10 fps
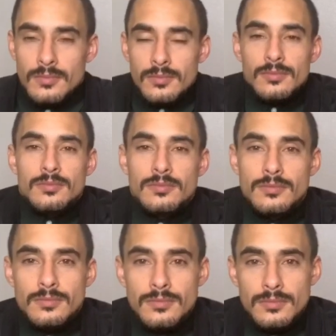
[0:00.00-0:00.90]

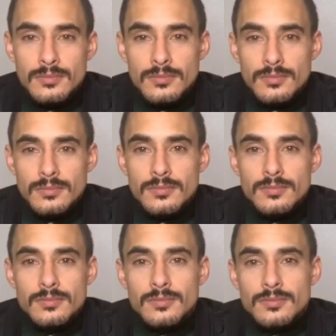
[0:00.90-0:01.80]

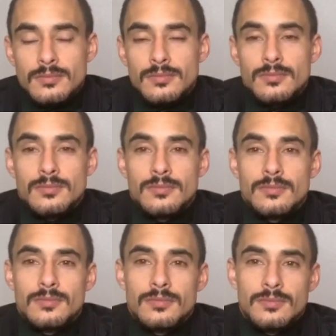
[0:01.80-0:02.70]

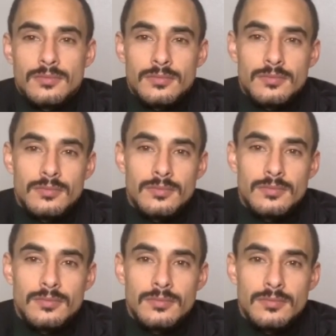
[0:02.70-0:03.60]

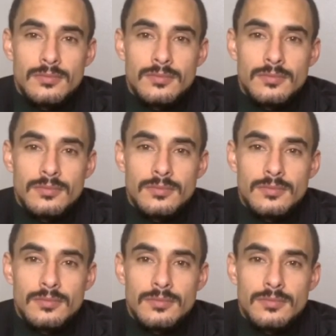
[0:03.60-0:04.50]

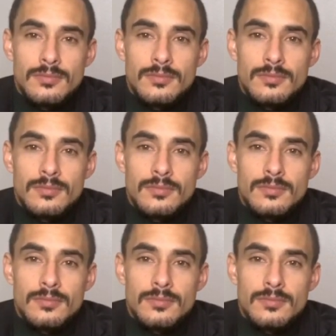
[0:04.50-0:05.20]
No words are spoken by the person on screen.